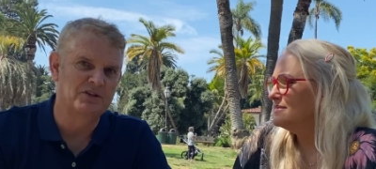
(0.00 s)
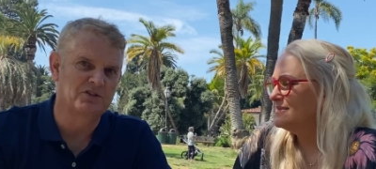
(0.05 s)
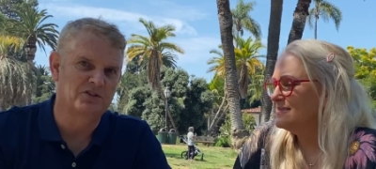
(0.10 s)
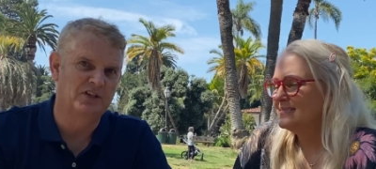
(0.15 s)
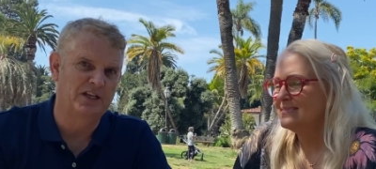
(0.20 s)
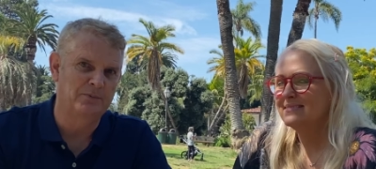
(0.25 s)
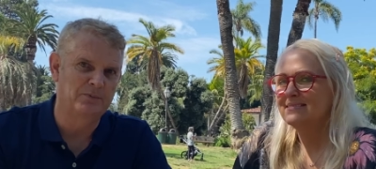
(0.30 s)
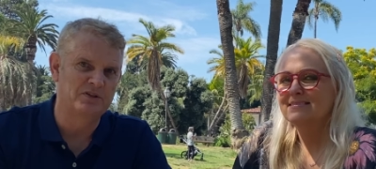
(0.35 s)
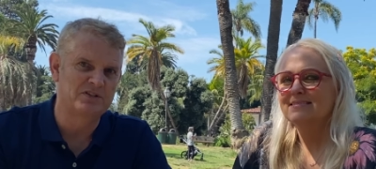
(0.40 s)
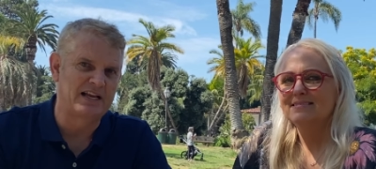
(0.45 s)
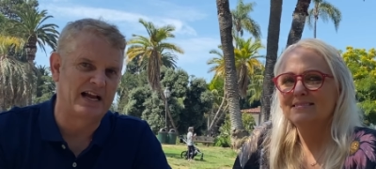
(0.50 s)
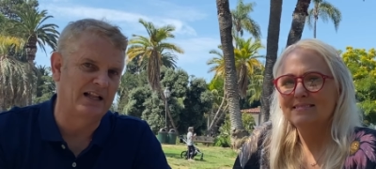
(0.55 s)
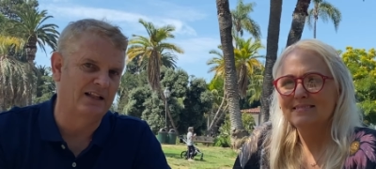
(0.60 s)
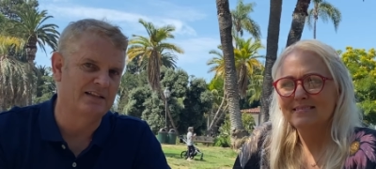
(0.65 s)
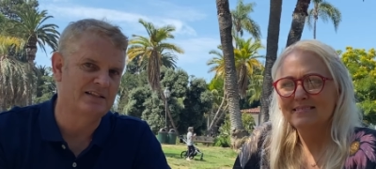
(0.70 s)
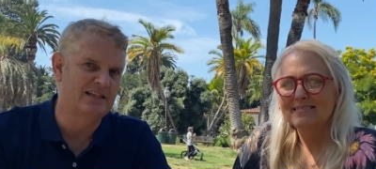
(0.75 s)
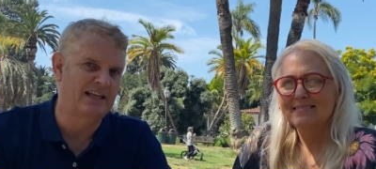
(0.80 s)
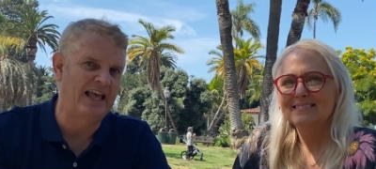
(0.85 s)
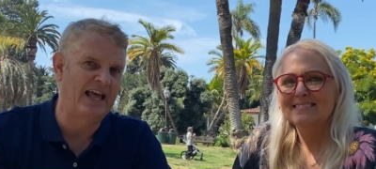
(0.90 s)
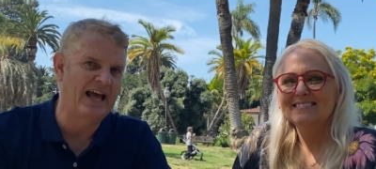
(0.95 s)
Speaker 1: Her name was Alice
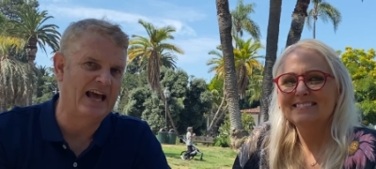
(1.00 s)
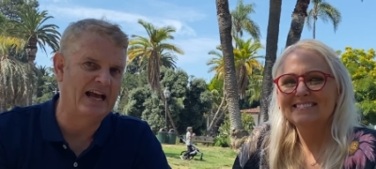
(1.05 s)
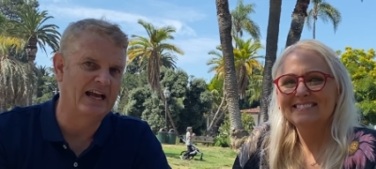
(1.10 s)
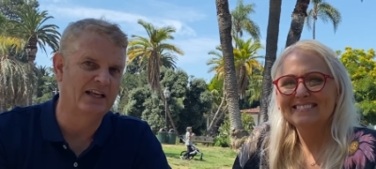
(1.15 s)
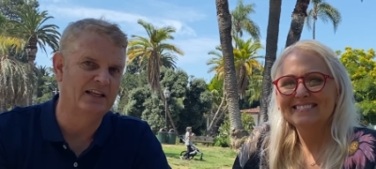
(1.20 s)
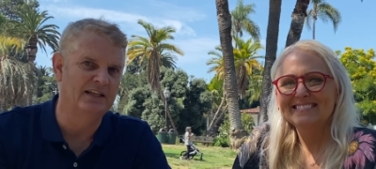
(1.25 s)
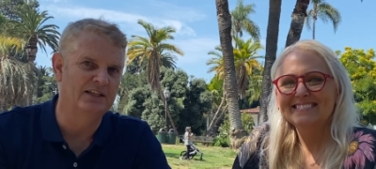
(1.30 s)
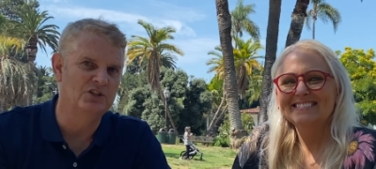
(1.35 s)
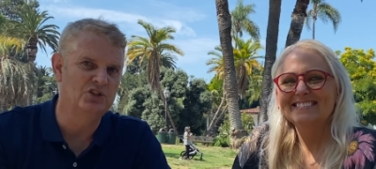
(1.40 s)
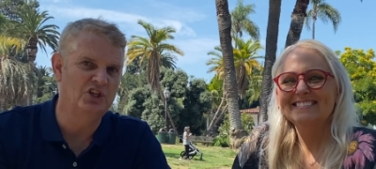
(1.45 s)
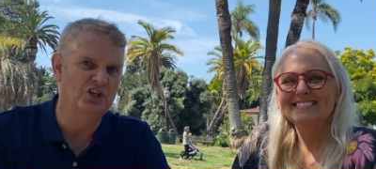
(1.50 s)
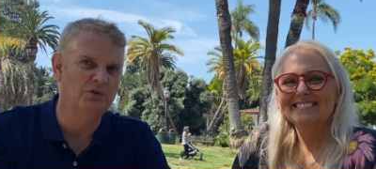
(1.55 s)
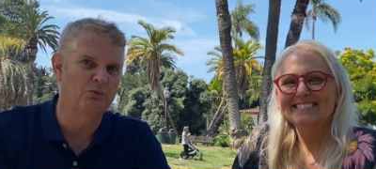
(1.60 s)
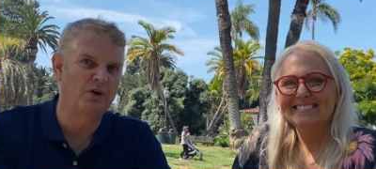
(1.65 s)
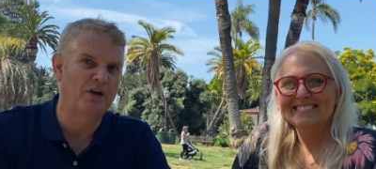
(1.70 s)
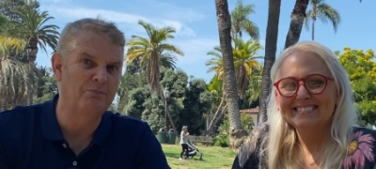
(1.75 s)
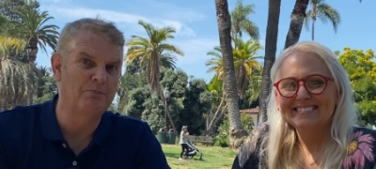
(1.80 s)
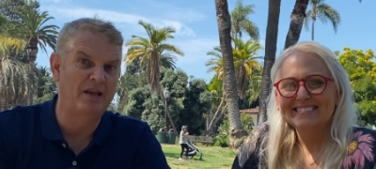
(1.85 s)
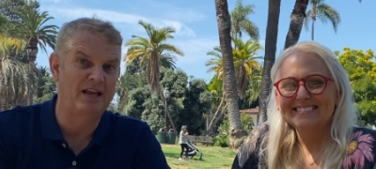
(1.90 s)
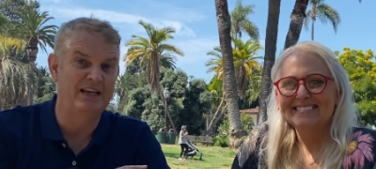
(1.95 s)
Keck, and she
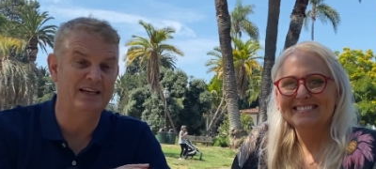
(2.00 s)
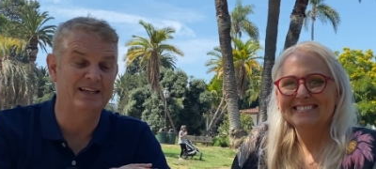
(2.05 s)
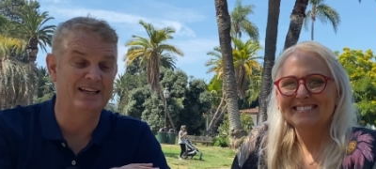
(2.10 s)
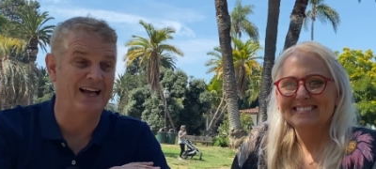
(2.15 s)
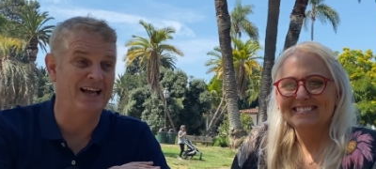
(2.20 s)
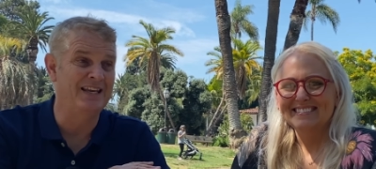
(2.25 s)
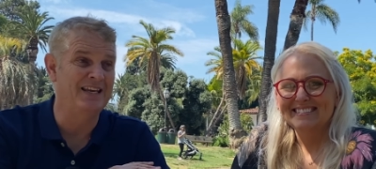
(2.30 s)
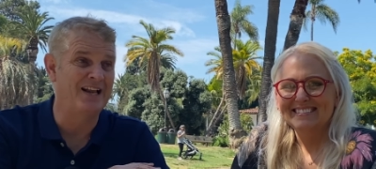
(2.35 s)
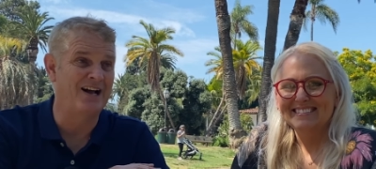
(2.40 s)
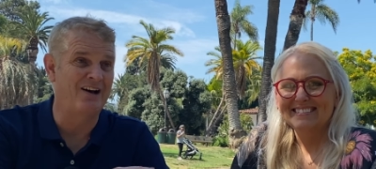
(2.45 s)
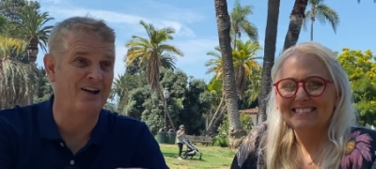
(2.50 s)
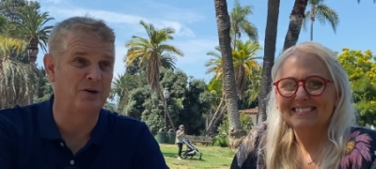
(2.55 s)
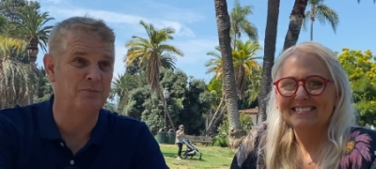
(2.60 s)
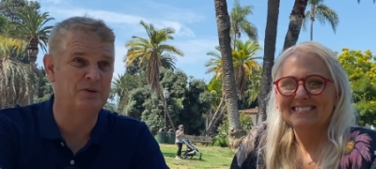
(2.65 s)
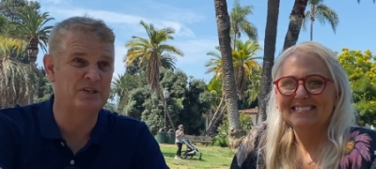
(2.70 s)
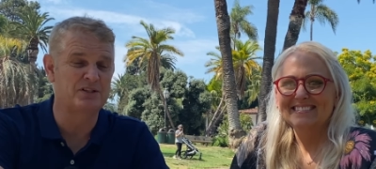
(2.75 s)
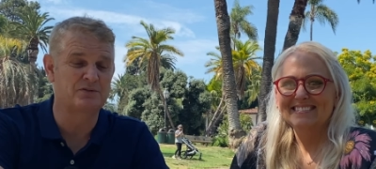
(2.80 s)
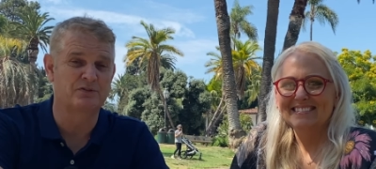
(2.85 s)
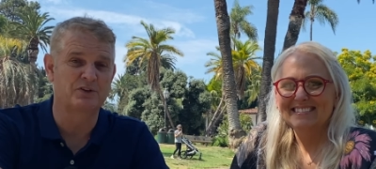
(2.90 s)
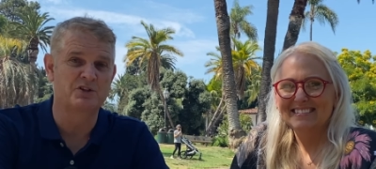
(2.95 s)
remained anonymous
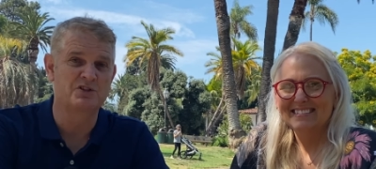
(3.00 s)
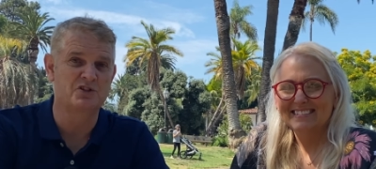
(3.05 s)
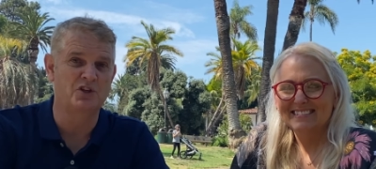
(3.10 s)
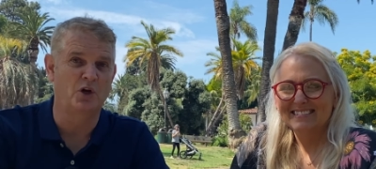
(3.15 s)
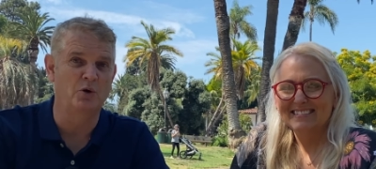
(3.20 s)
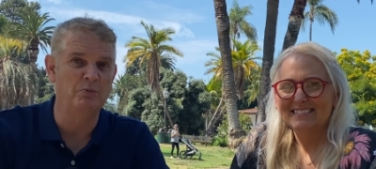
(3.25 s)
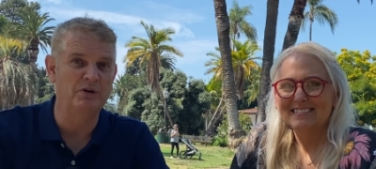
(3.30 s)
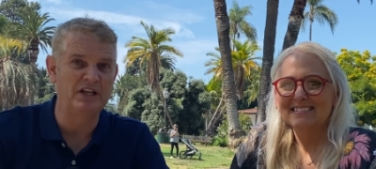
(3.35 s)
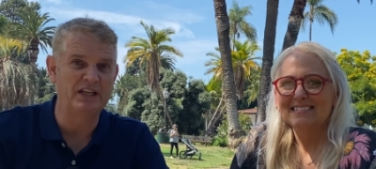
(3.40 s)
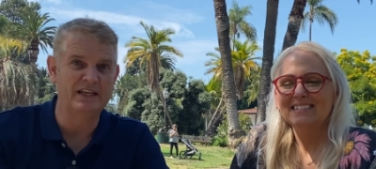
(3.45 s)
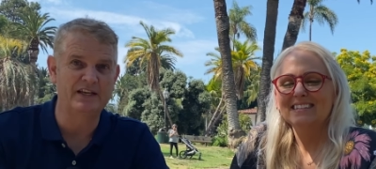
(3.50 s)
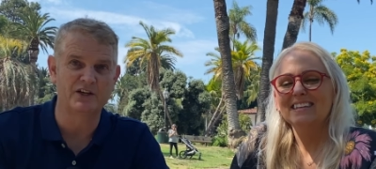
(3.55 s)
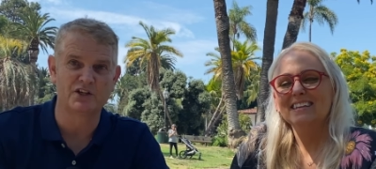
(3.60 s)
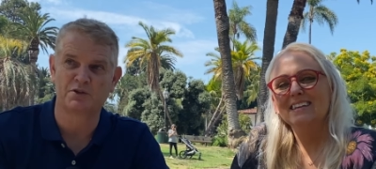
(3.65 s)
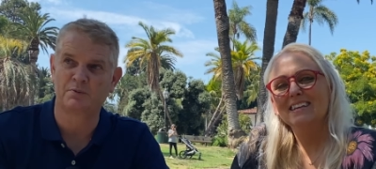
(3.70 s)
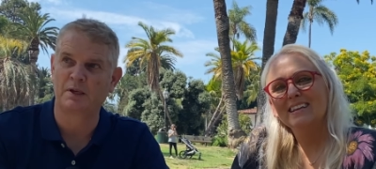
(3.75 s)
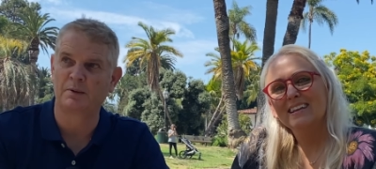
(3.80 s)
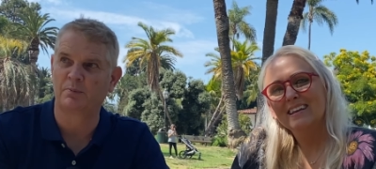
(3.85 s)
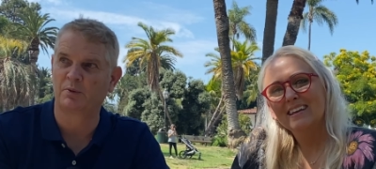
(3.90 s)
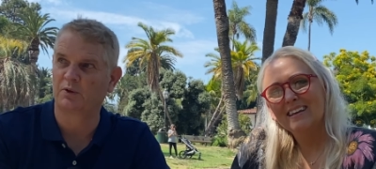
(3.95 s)
for so many years.
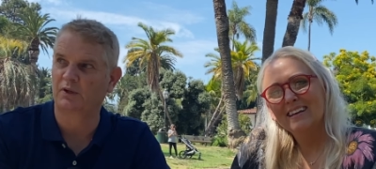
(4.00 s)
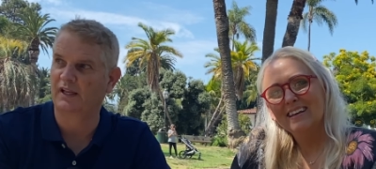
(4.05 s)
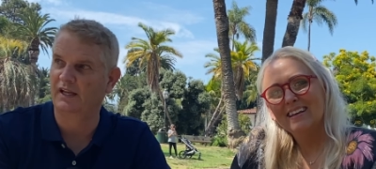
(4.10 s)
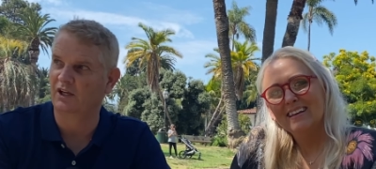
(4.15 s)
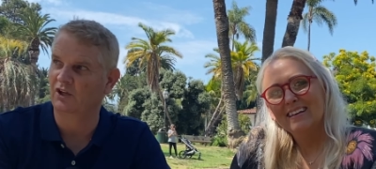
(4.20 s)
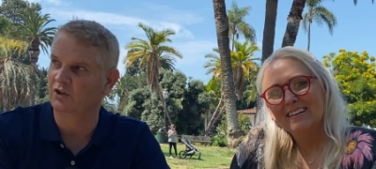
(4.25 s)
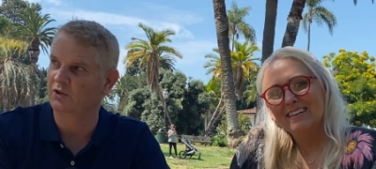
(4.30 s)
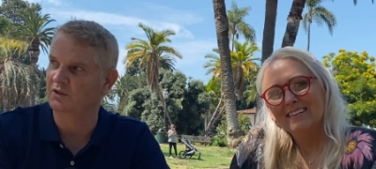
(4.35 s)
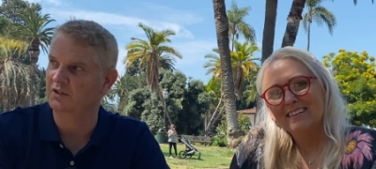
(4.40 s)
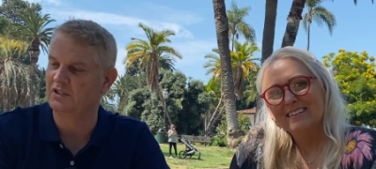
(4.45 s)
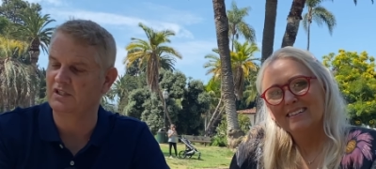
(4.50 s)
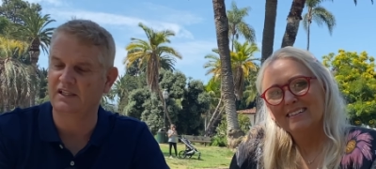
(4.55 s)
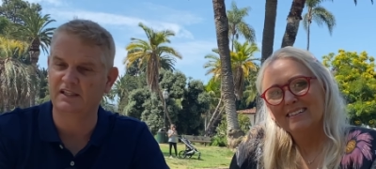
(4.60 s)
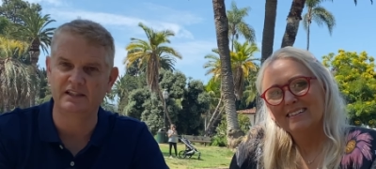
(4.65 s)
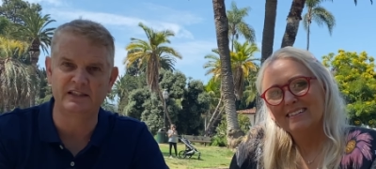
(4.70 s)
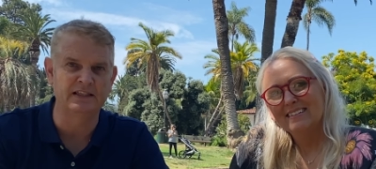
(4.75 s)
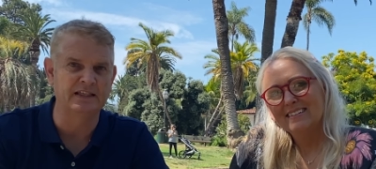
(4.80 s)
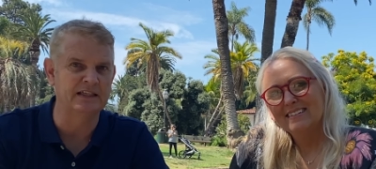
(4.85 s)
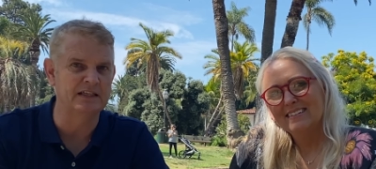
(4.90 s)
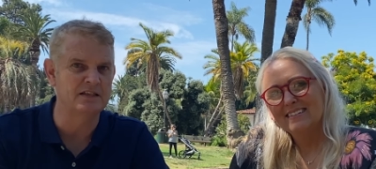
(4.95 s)
People were like, "Who did
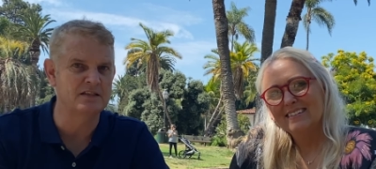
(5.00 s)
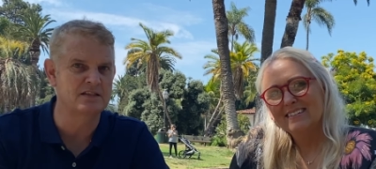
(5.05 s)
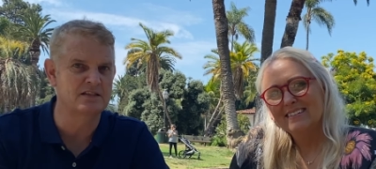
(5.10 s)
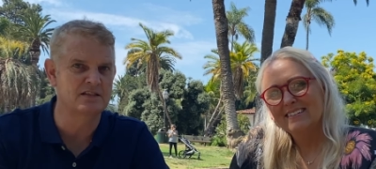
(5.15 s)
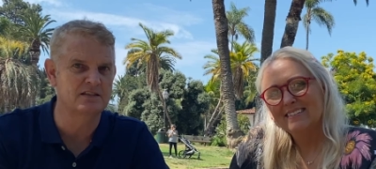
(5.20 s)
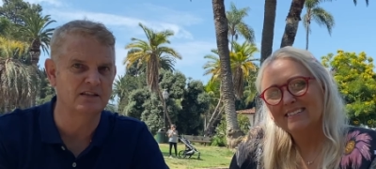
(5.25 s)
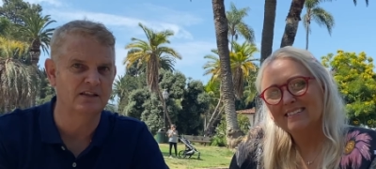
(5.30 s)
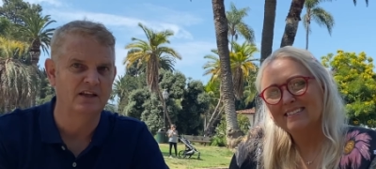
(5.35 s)
this?"